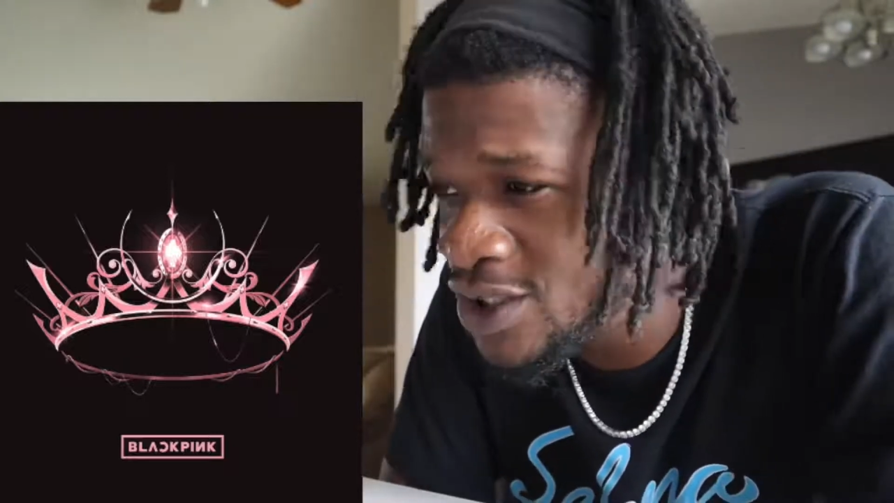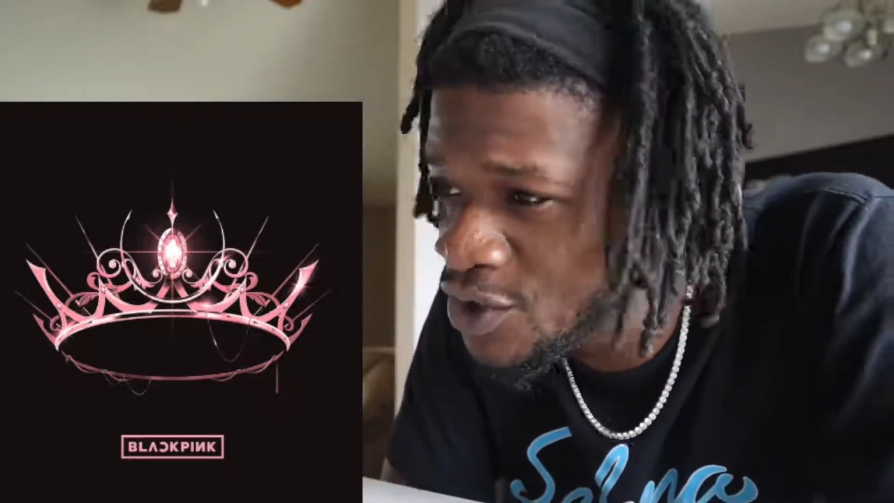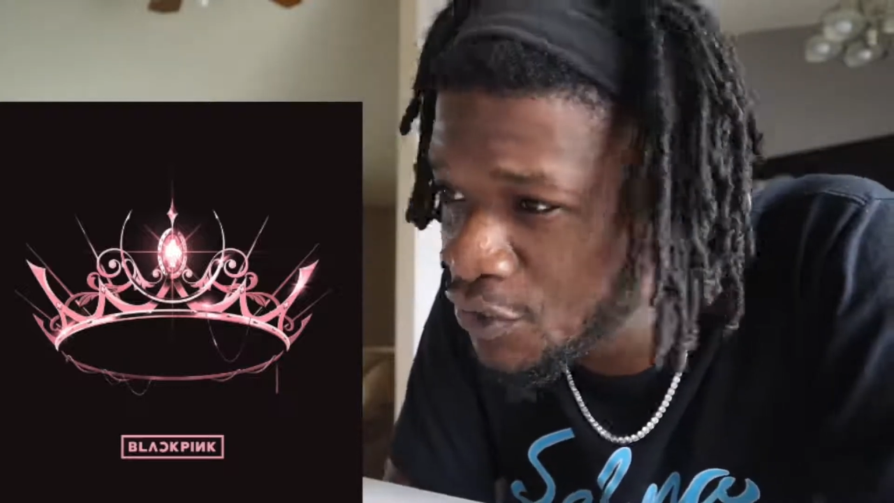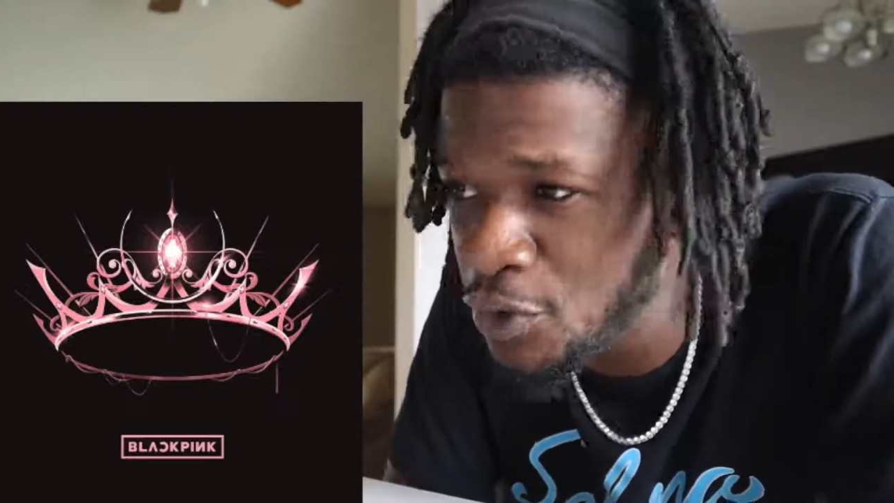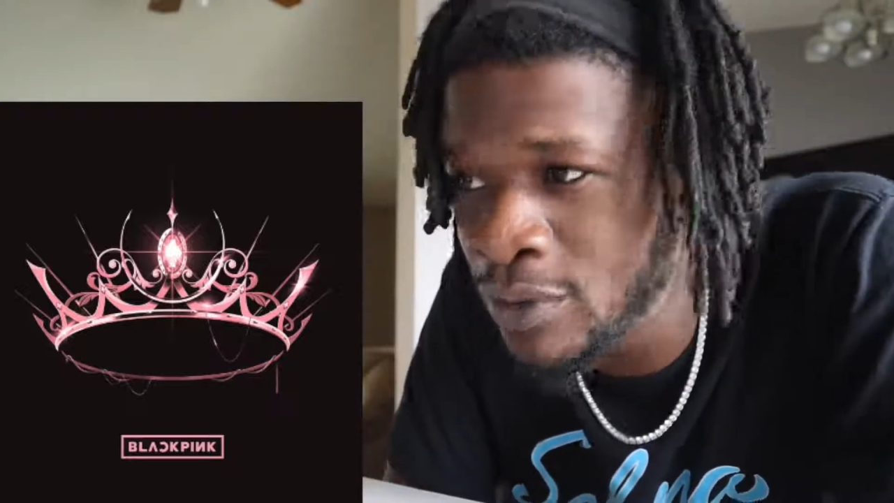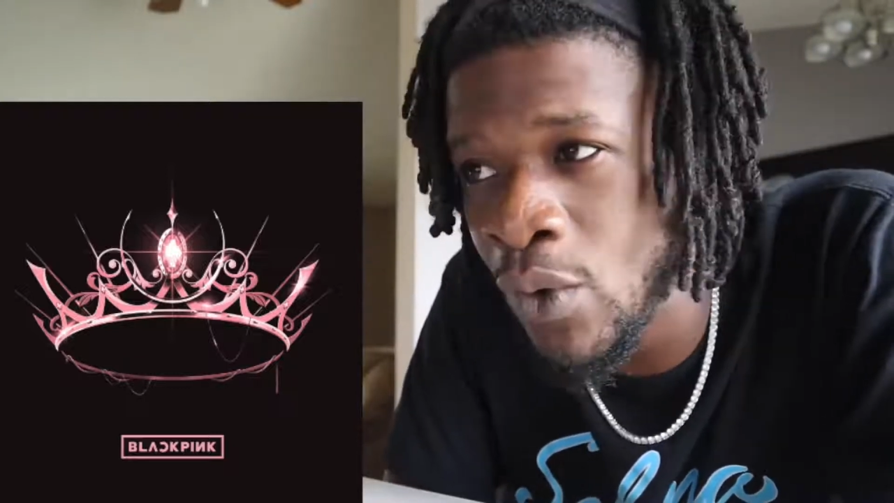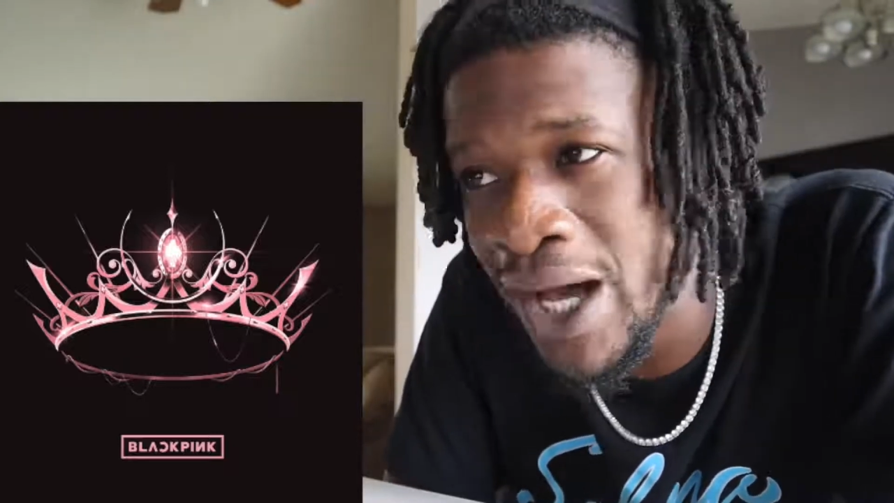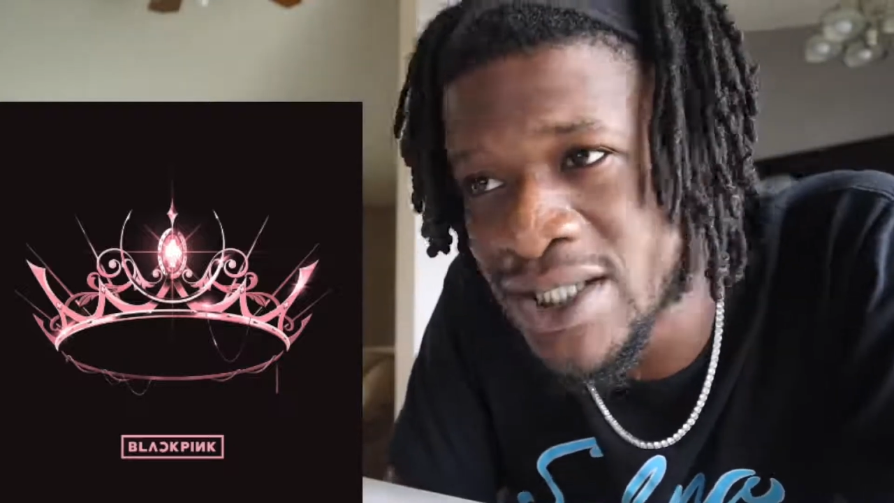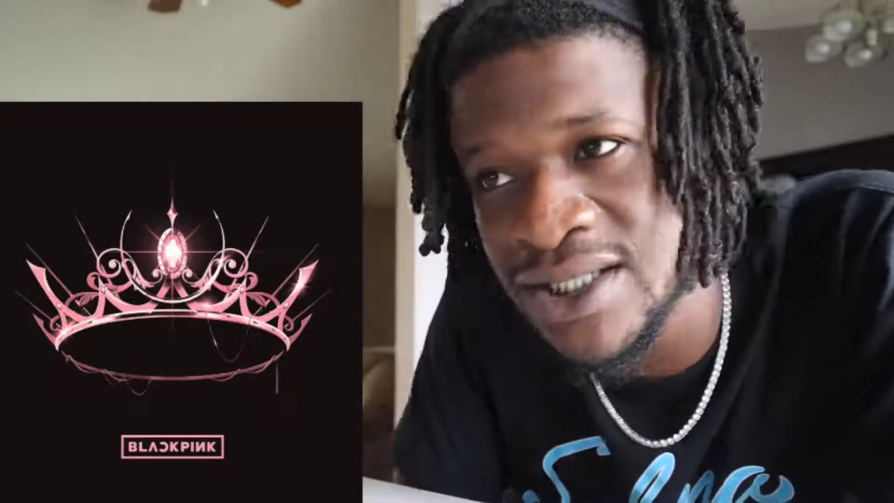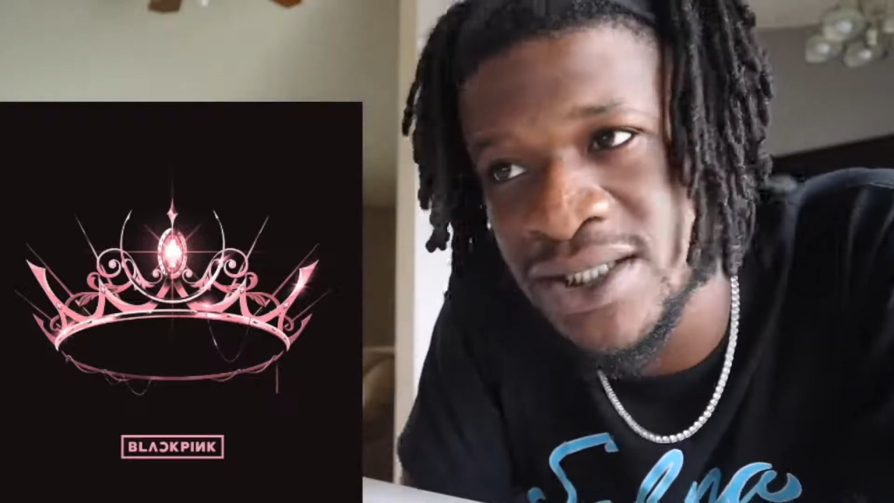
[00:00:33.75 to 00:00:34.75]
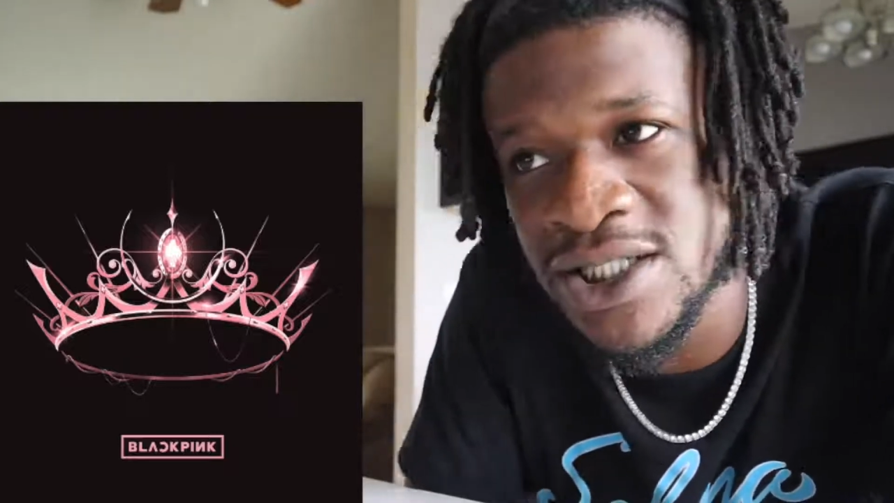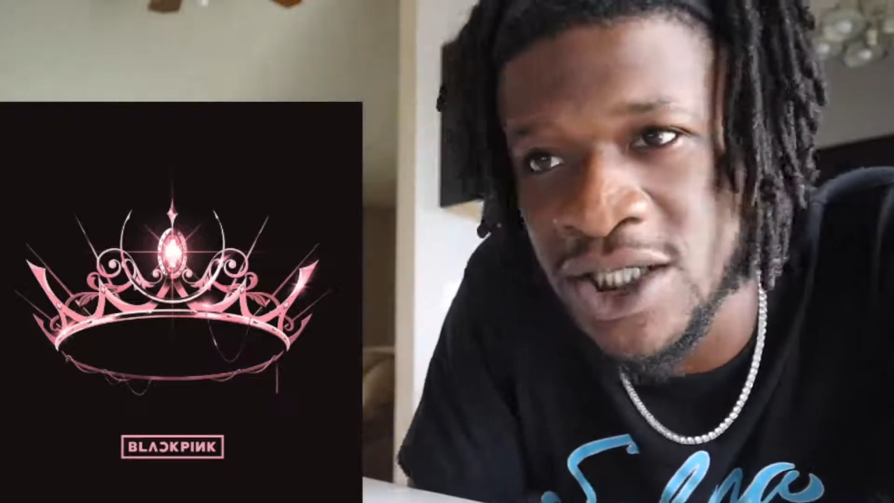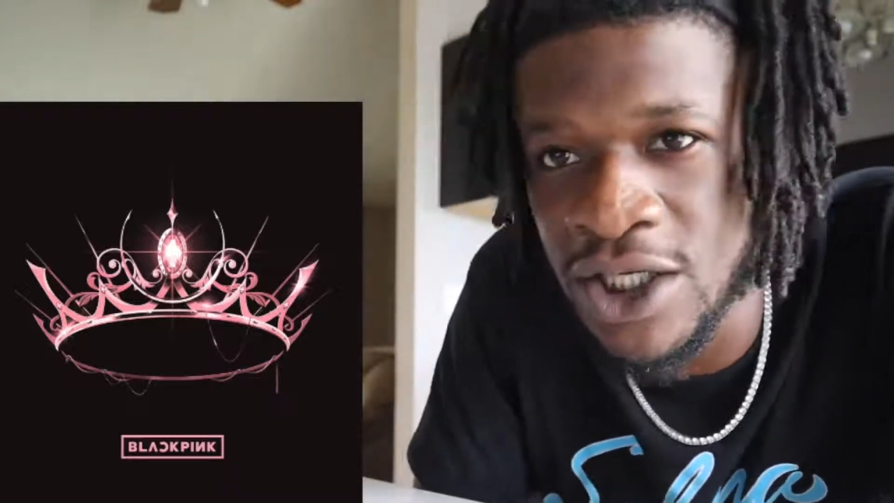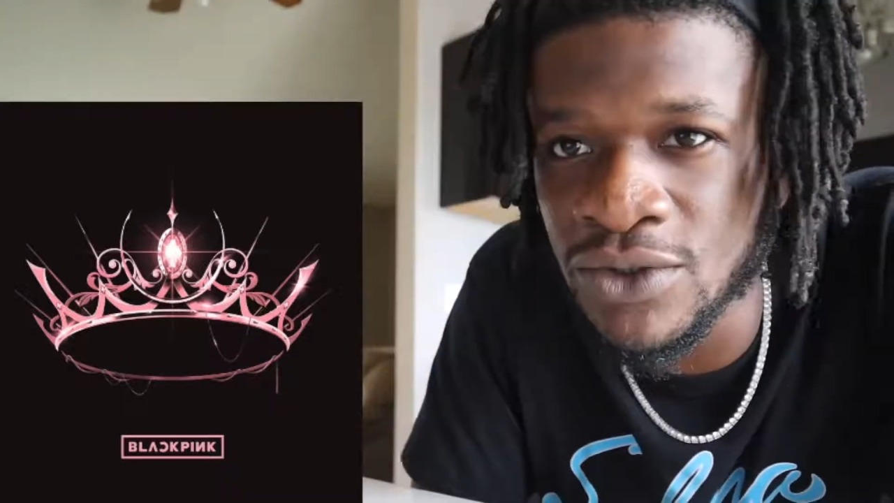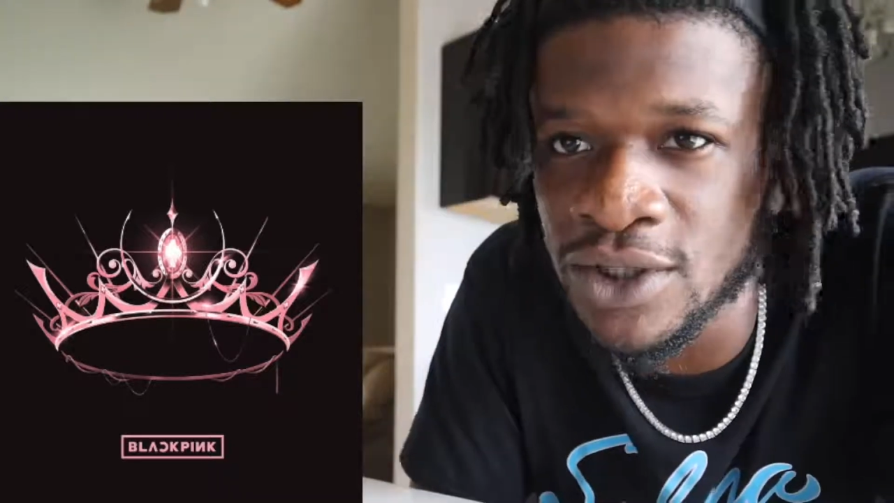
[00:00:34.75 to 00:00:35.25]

So if you've been watching this channel,